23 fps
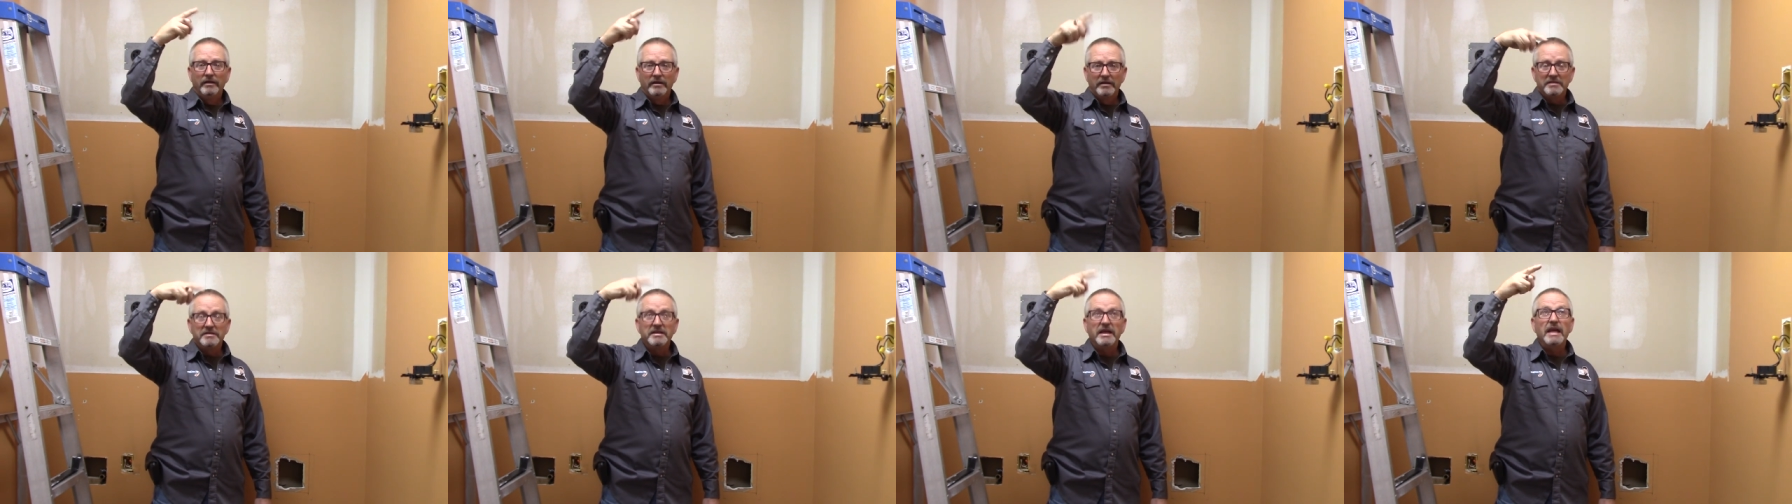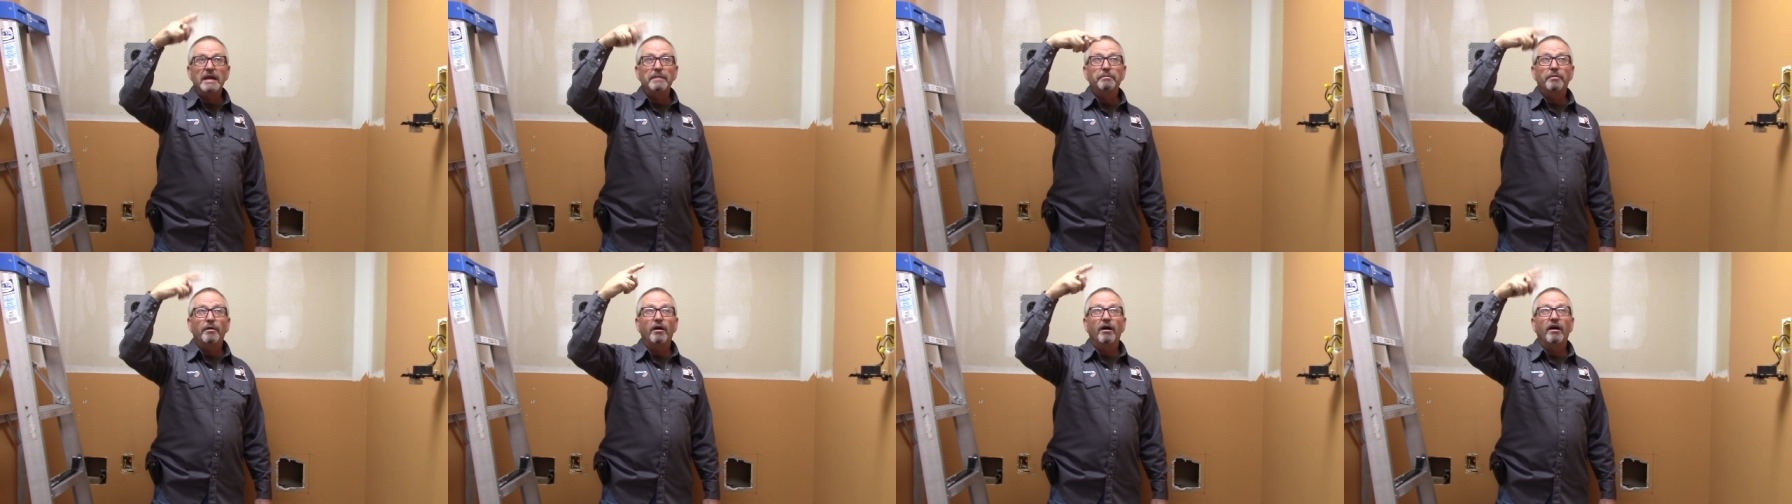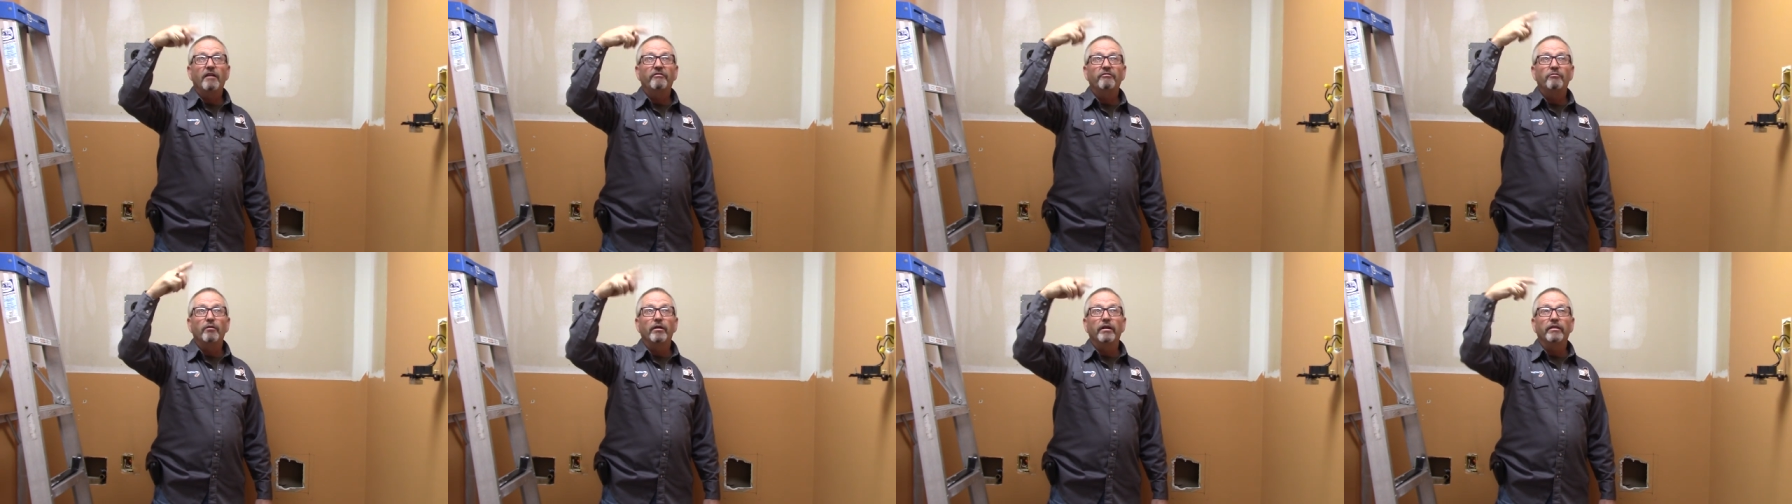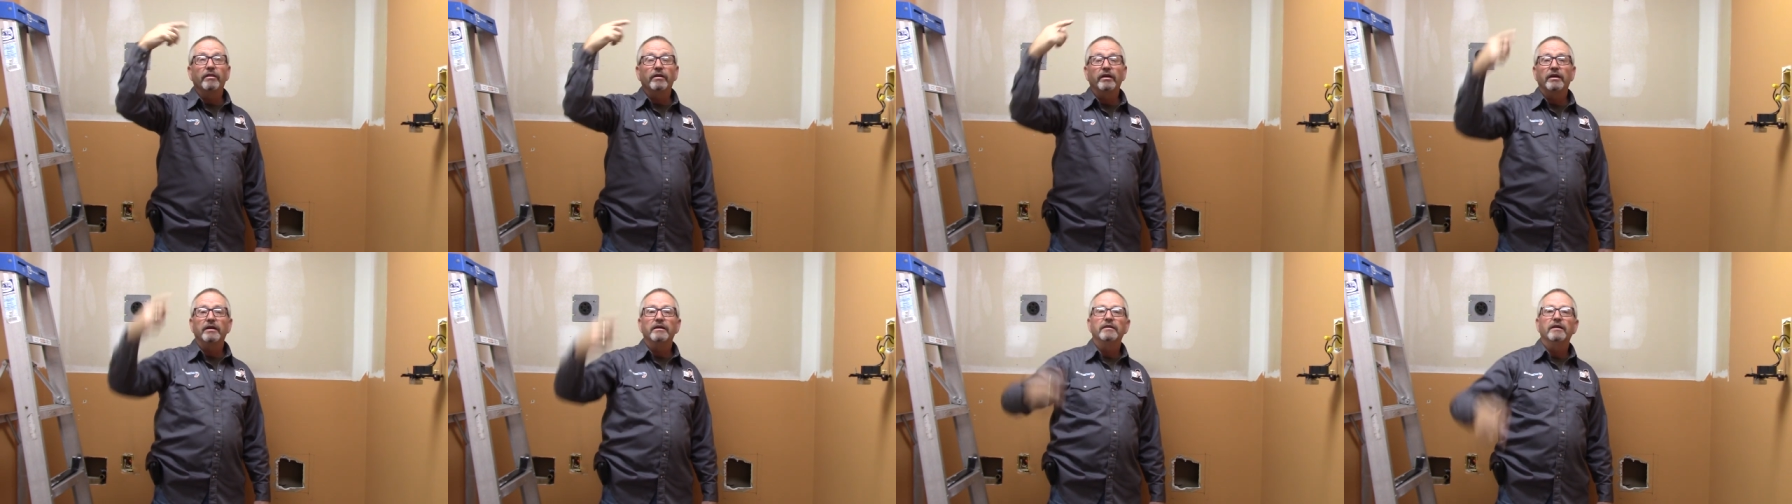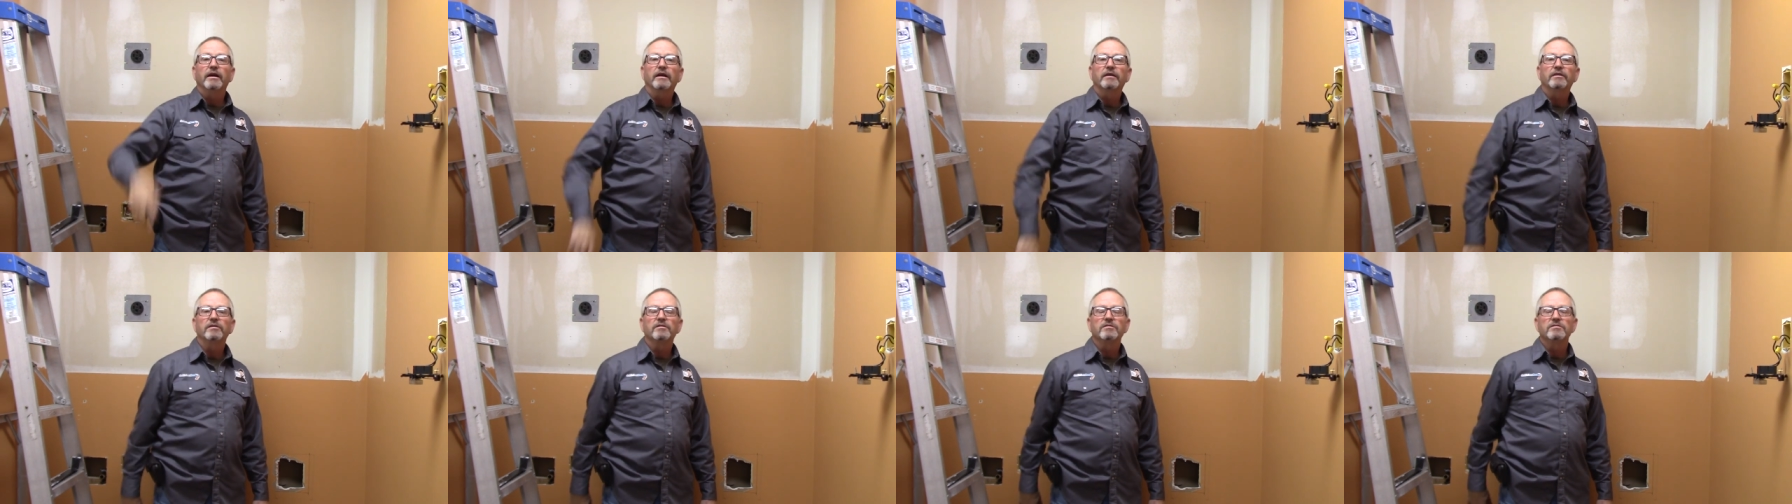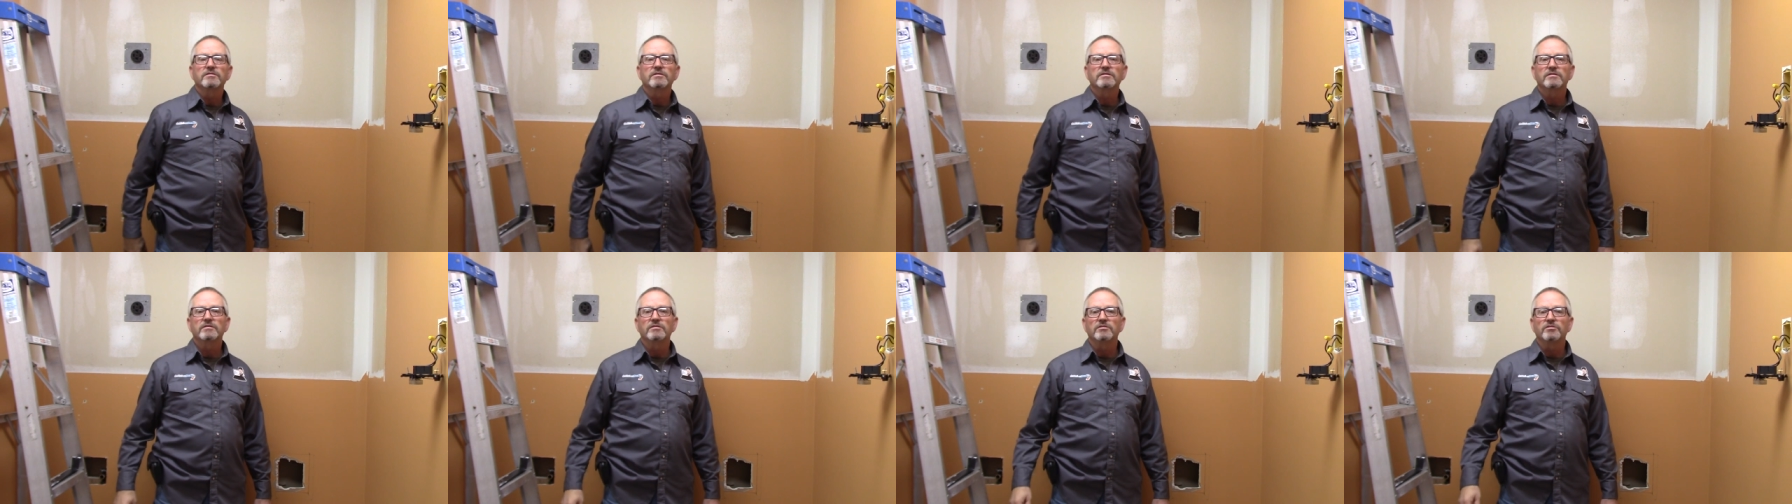tape off one of the
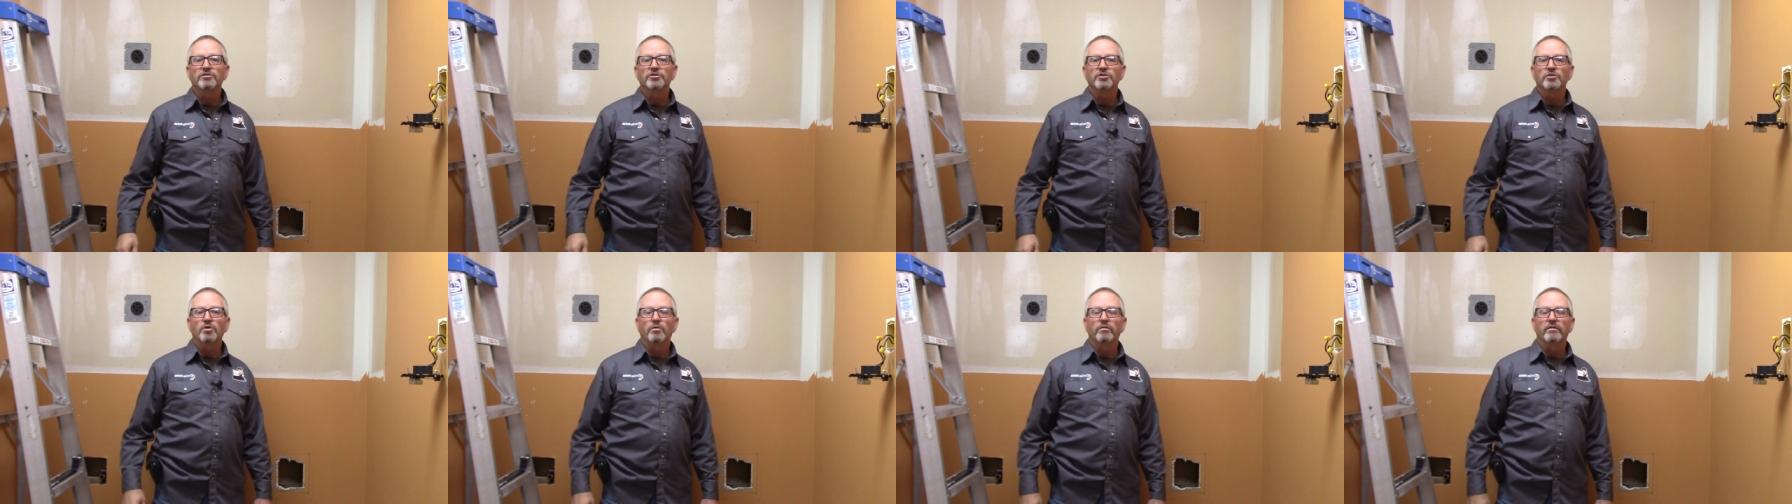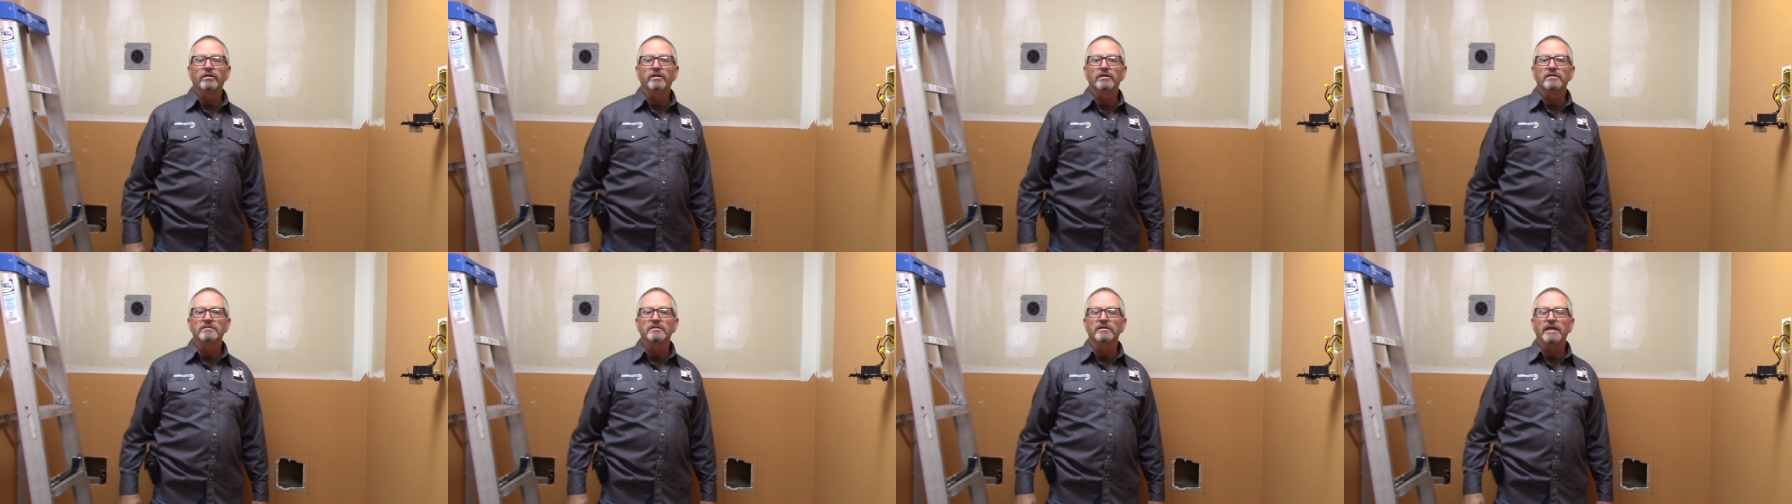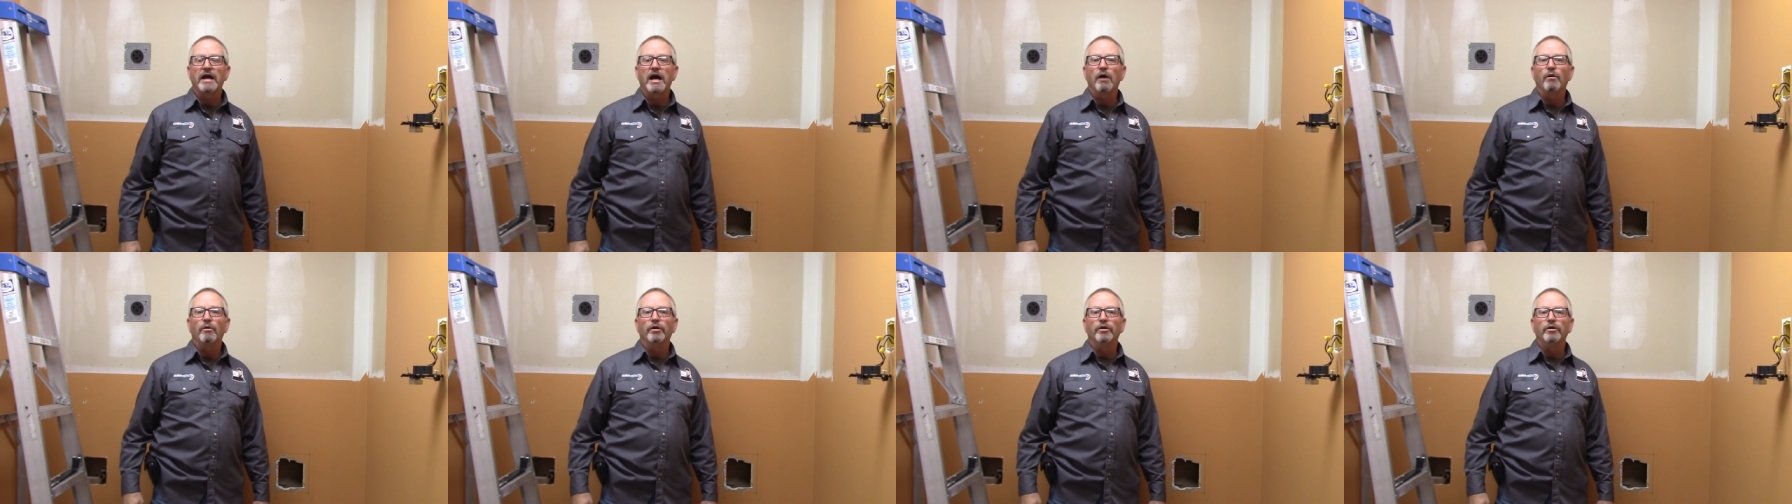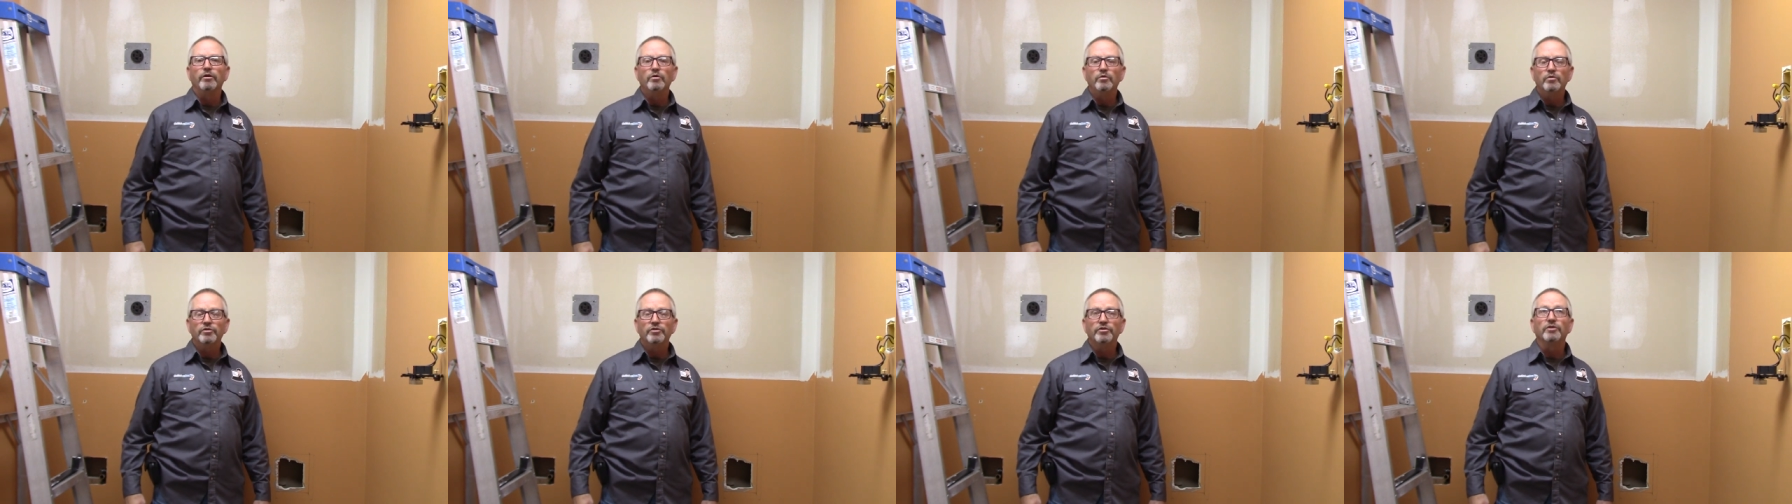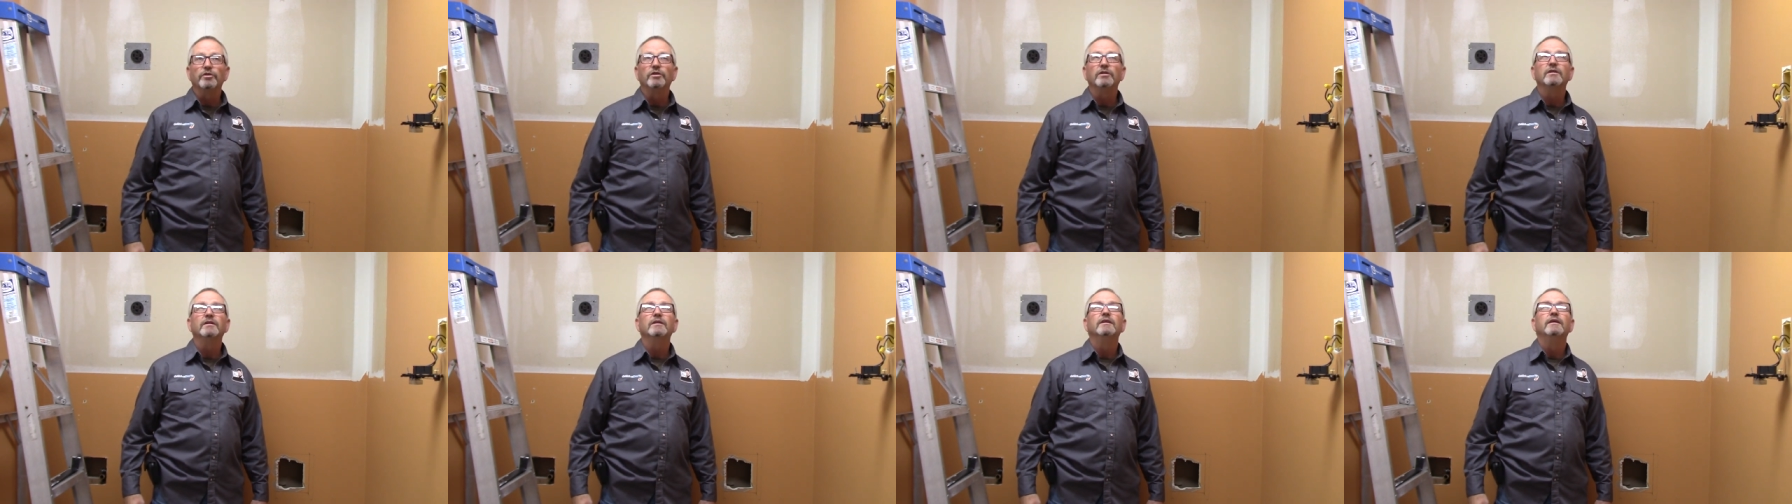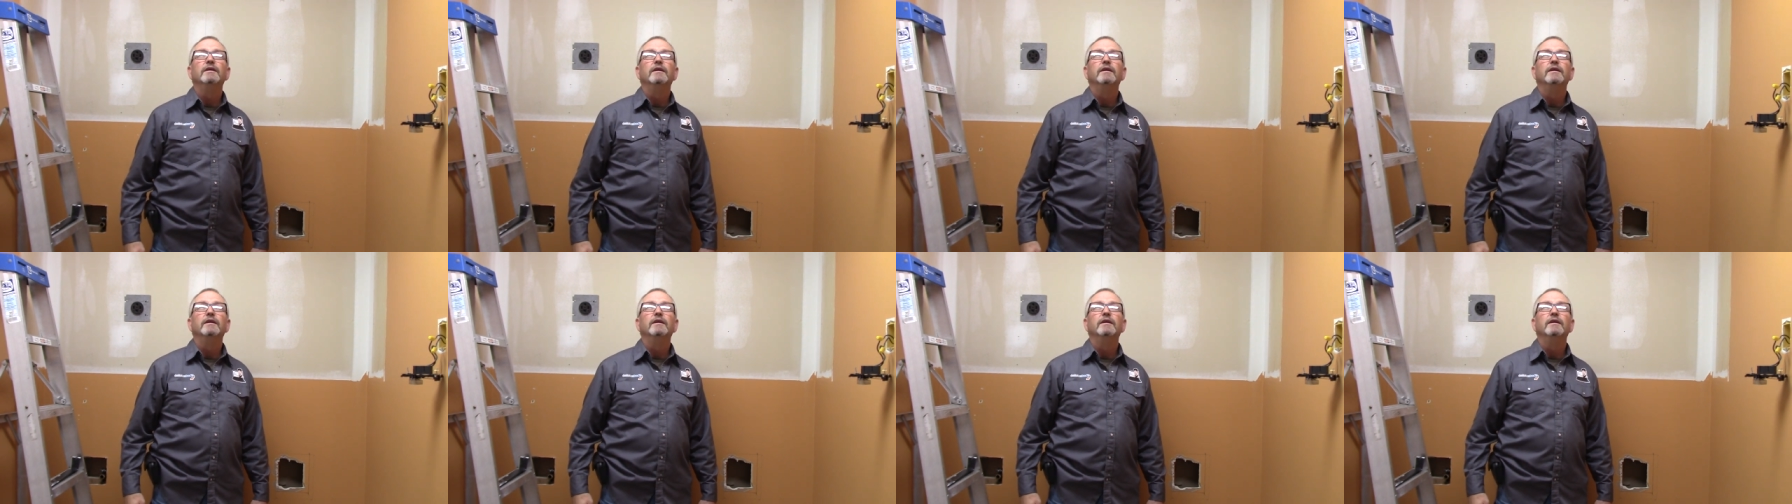conductors to show that it's now a neutral.